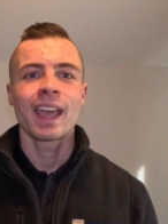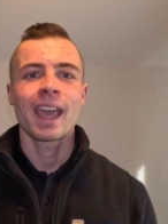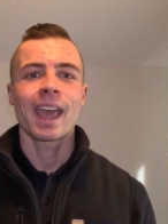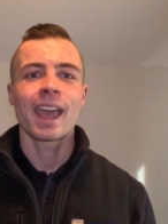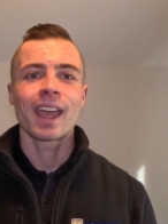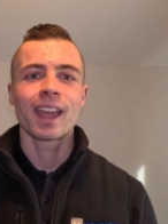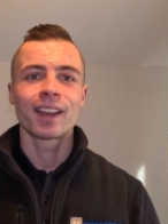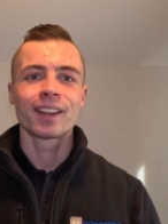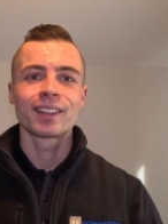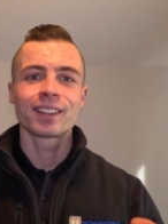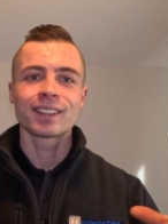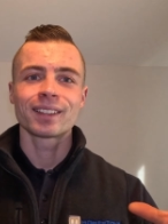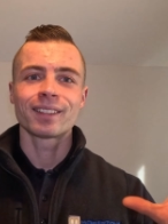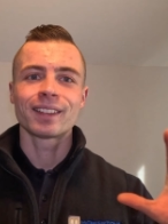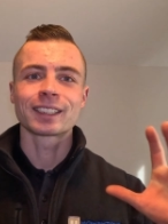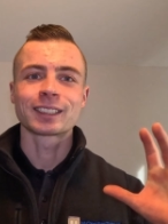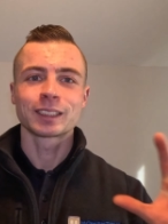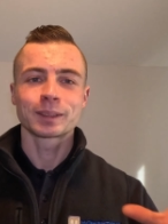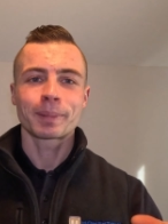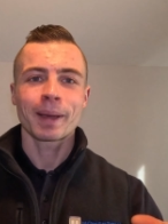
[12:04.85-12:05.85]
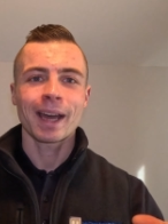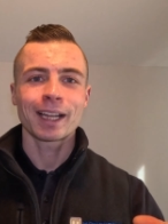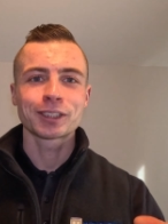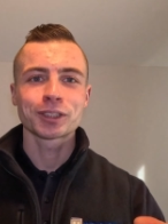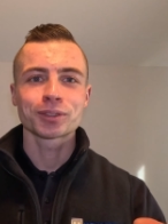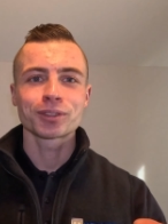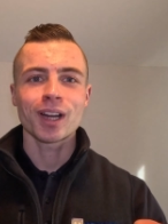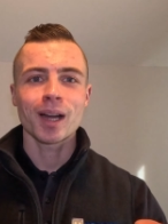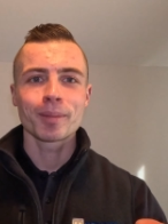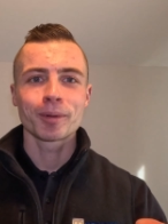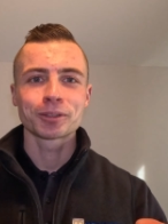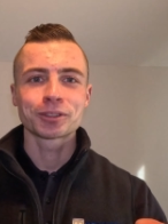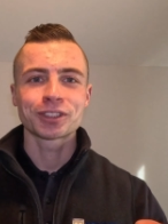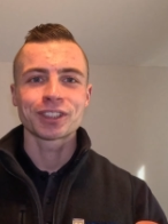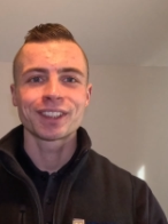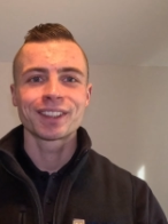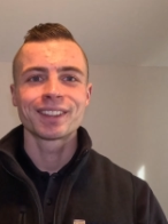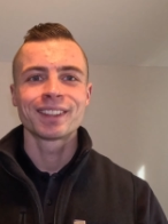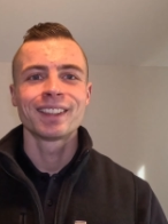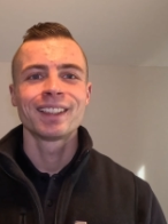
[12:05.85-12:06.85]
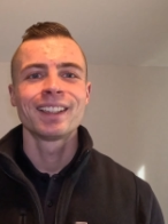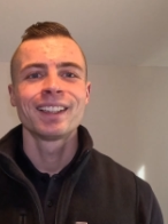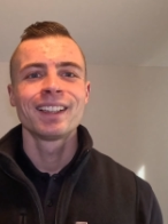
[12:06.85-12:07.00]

And this is Patrick Robertson,